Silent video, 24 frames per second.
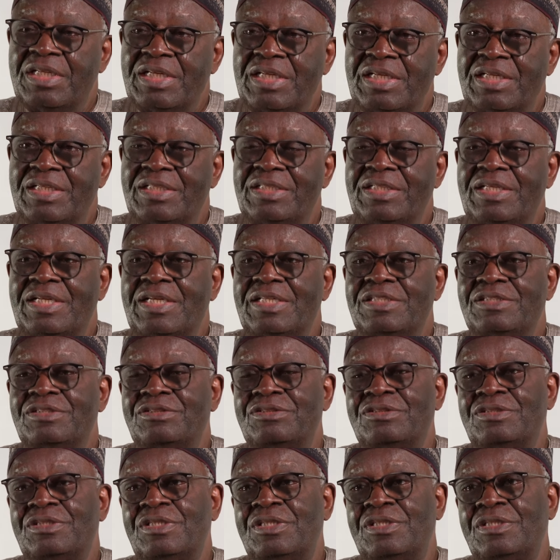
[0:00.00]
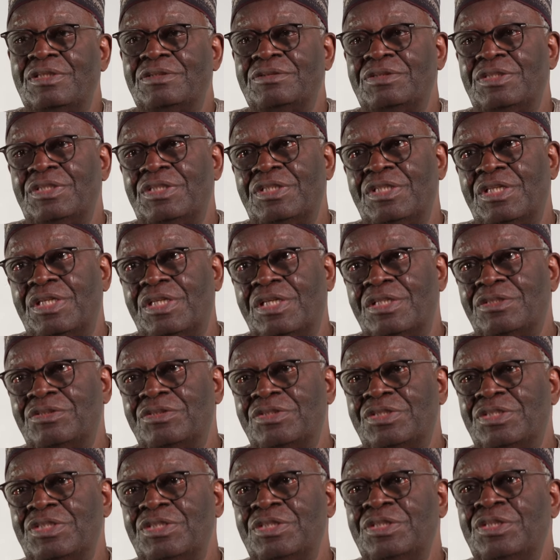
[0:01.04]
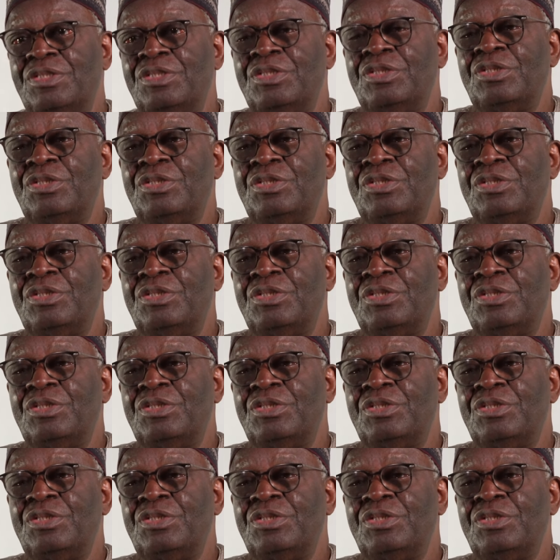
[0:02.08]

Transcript: elders uh, in the country,